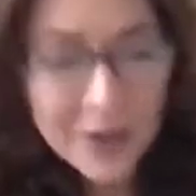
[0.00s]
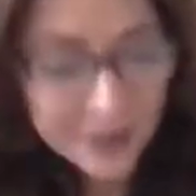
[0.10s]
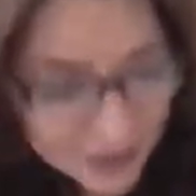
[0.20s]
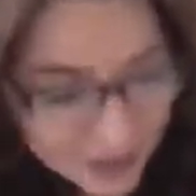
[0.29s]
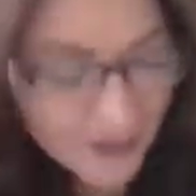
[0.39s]

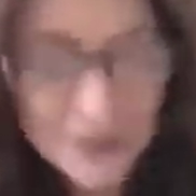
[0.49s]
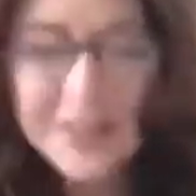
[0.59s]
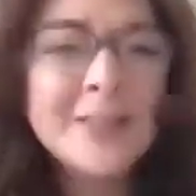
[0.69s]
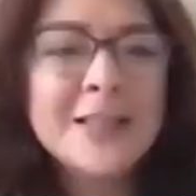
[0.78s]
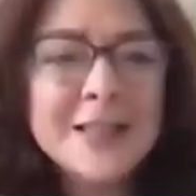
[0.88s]
Nothing
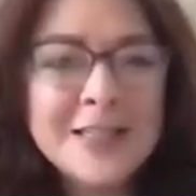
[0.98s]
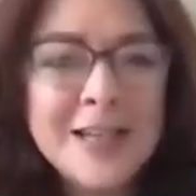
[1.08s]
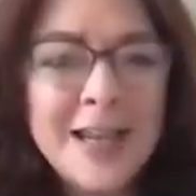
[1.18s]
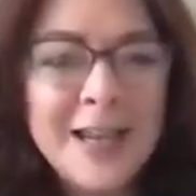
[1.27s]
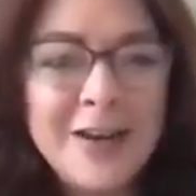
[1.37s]
is going to
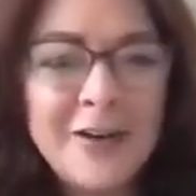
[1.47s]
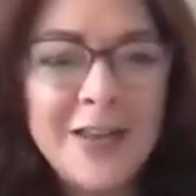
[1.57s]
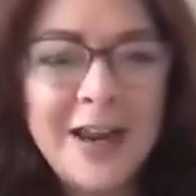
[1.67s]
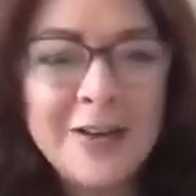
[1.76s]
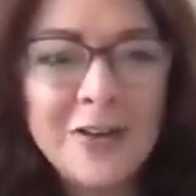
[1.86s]
stay here
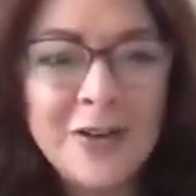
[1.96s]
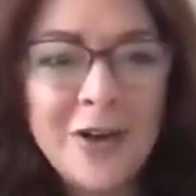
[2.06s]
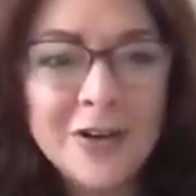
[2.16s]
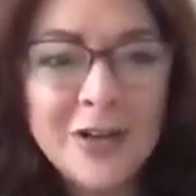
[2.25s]
that I no longer